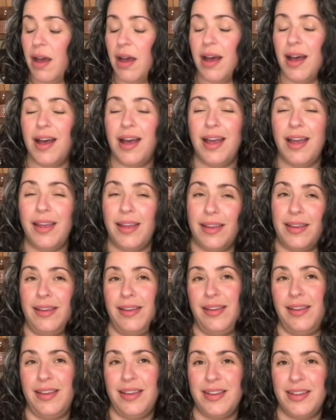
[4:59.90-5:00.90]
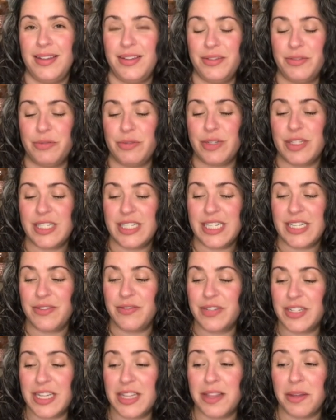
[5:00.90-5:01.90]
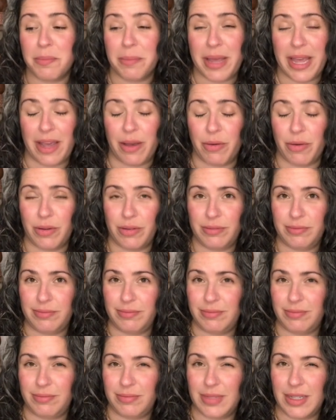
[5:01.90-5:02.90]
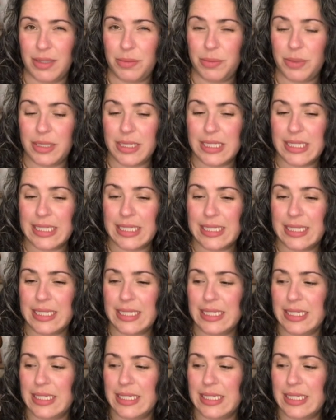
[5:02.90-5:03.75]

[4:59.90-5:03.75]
I received in the mail. I want to say